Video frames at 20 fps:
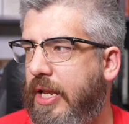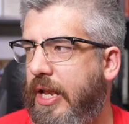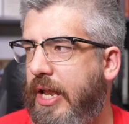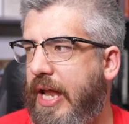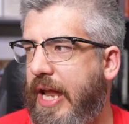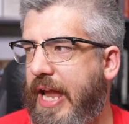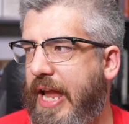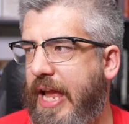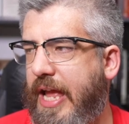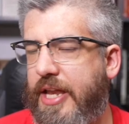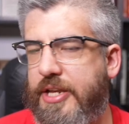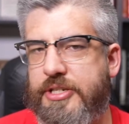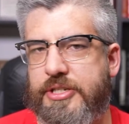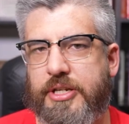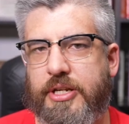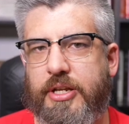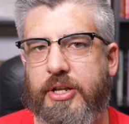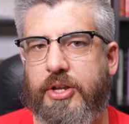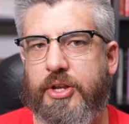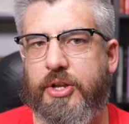And
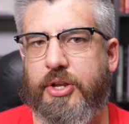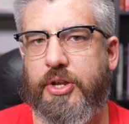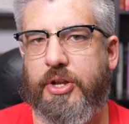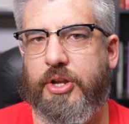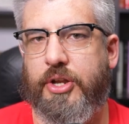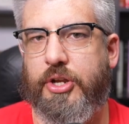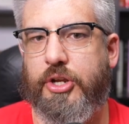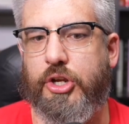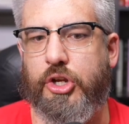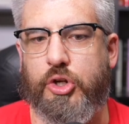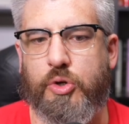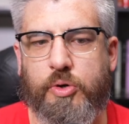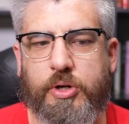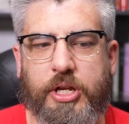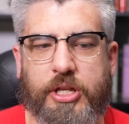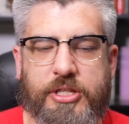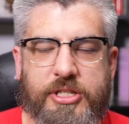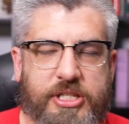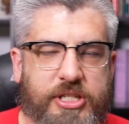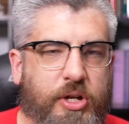you
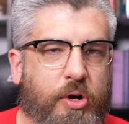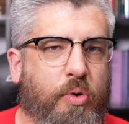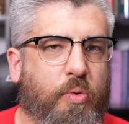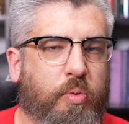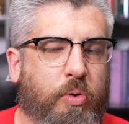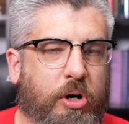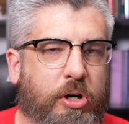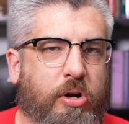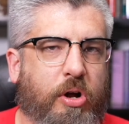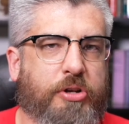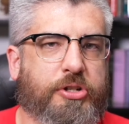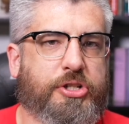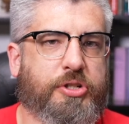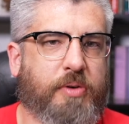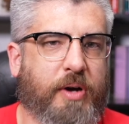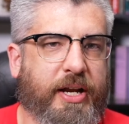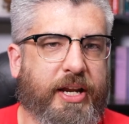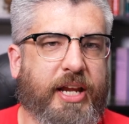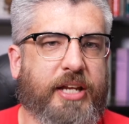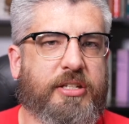could still work on
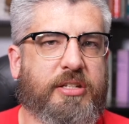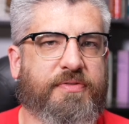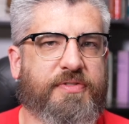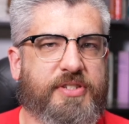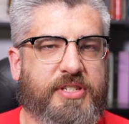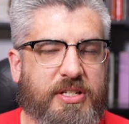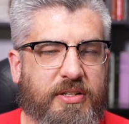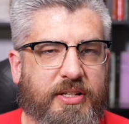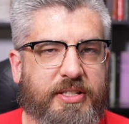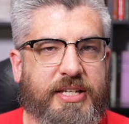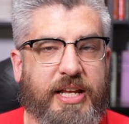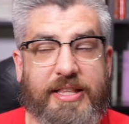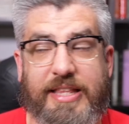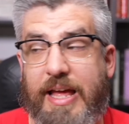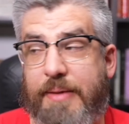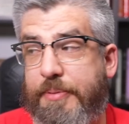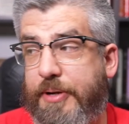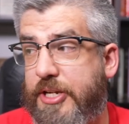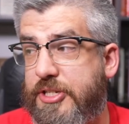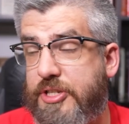striking to facilitate
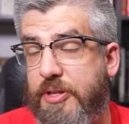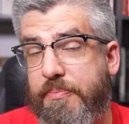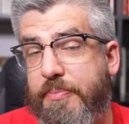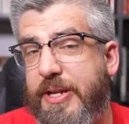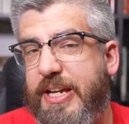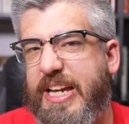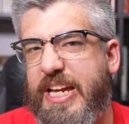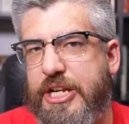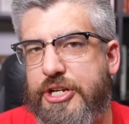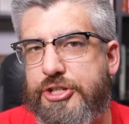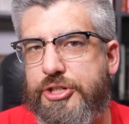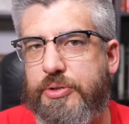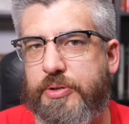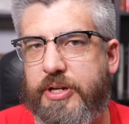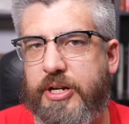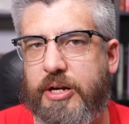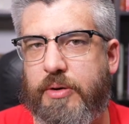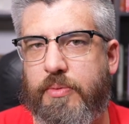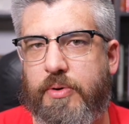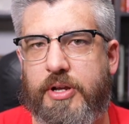that, because the big issue
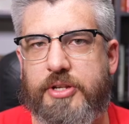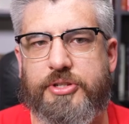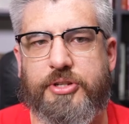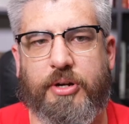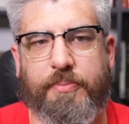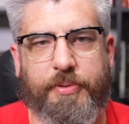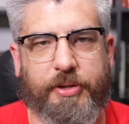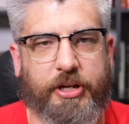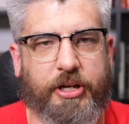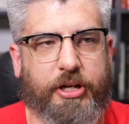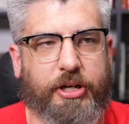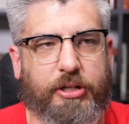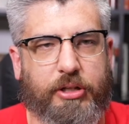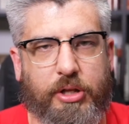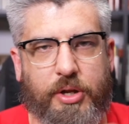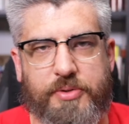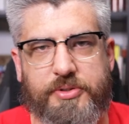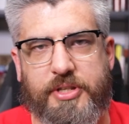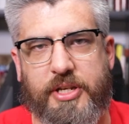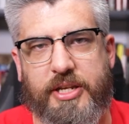here was her ability to
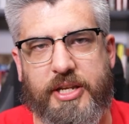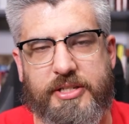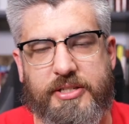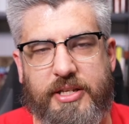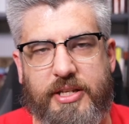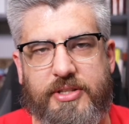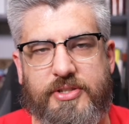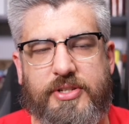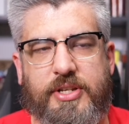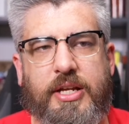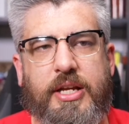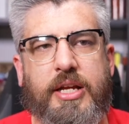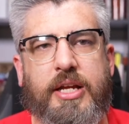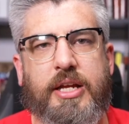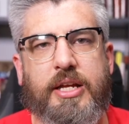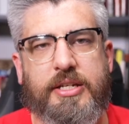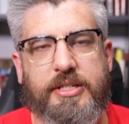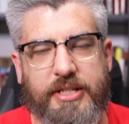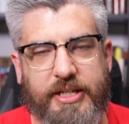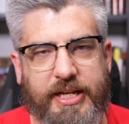close the distance
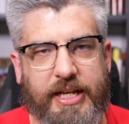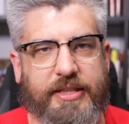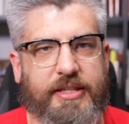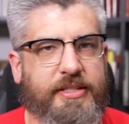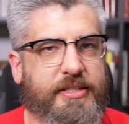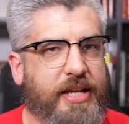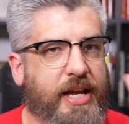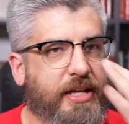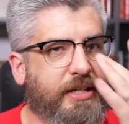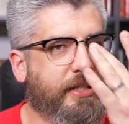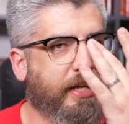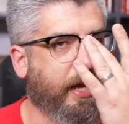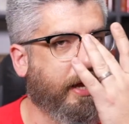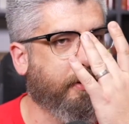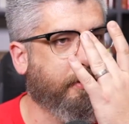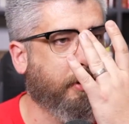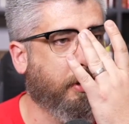to get the takedown.